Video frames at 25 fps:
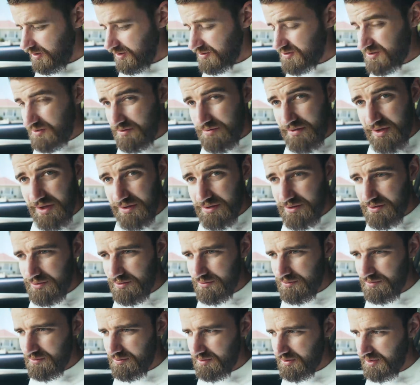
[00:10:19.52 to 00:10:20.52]
So thank
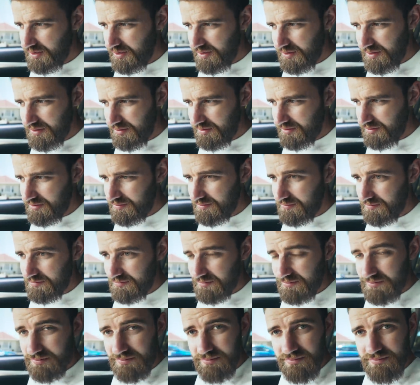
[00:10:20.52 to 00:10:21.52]
you,
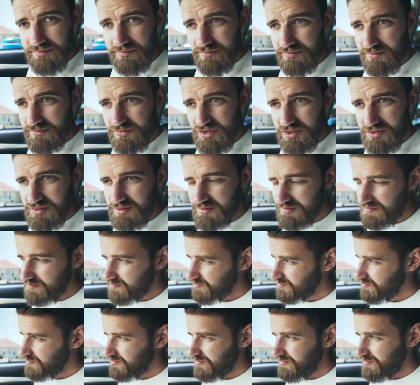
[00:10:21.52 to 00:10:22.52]
and just
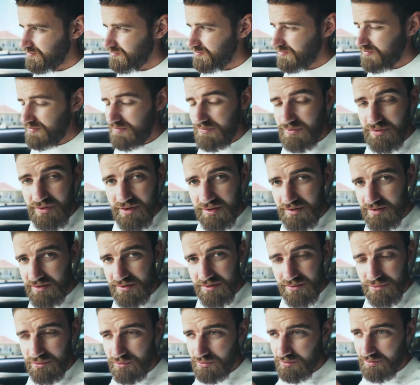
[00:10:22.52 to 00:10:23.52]

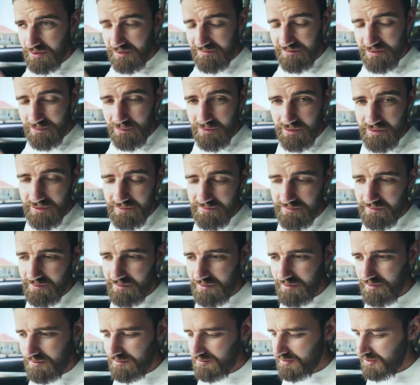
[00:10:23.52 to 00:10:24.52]
thank you everybody for
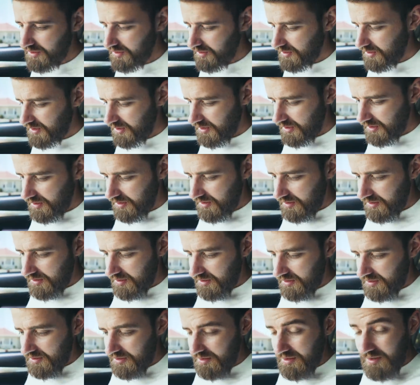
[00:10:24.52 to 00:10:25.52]
the
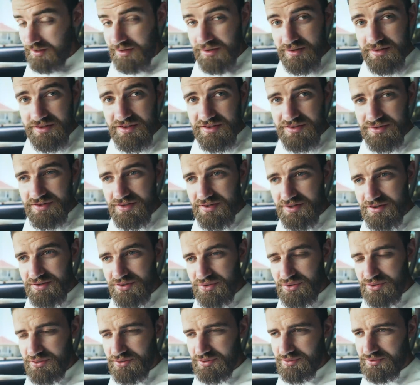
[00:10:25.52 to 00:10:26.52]

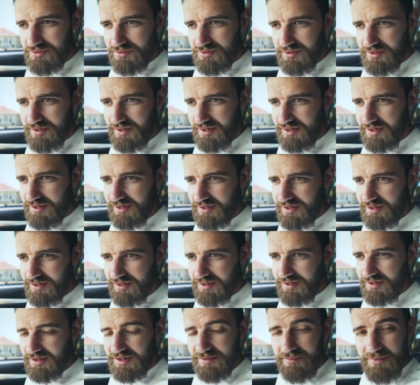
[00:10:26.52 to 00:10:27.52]
continued
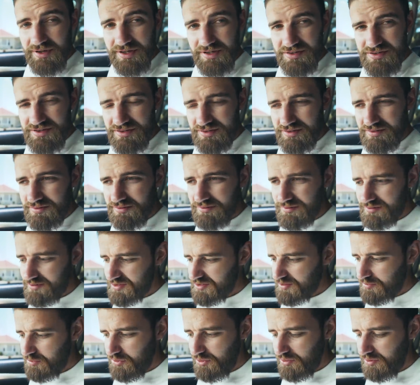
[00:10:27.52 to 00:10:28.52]
amazing
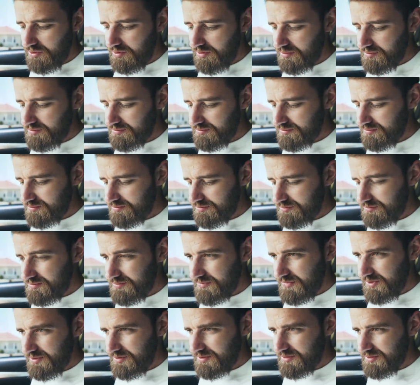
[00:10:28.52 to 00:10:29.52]
support.
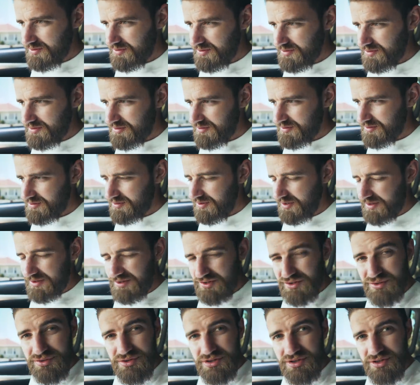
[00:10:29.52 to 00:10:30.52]
It's like,
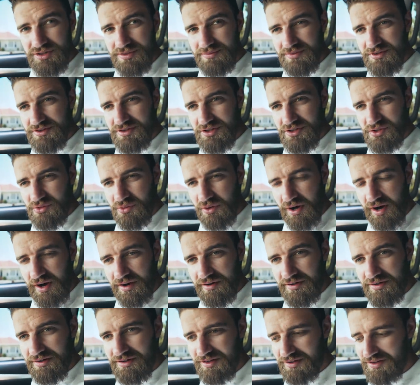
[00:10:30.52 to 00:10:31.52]
YouTube is just
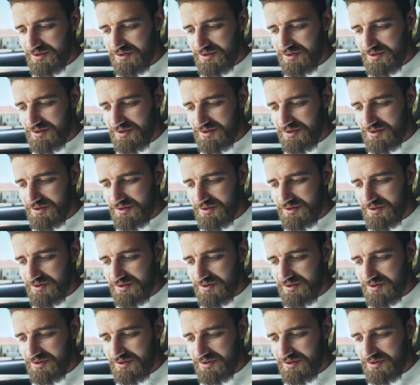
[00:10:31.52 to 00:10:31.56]
rad,